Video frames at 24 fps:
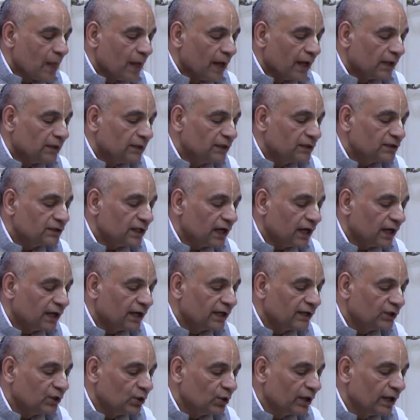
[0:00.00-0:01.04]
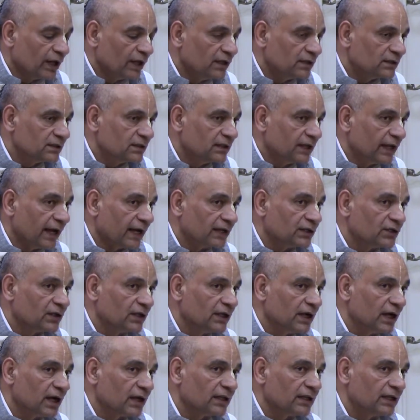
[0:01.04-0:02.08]
And the Sankhya Yogis
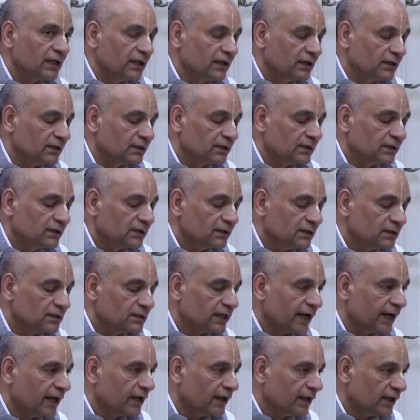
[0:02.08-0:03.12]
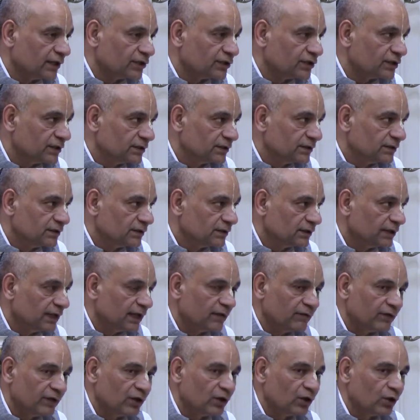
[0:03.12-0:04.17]
actually are the scientists that
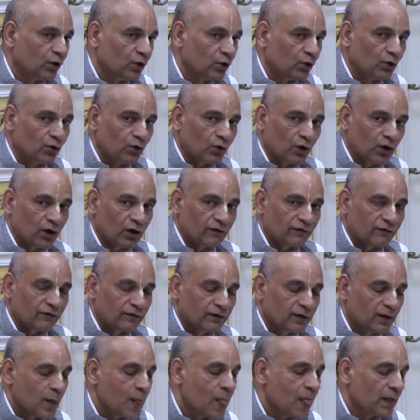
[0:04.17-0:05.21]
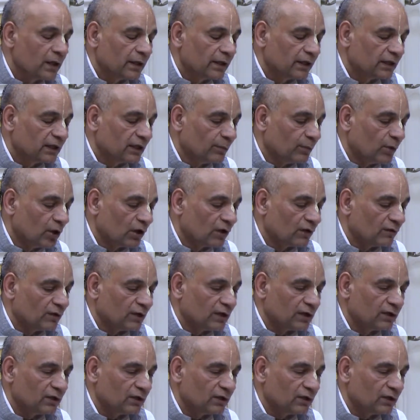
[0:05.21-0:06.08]
we know of in the modern world.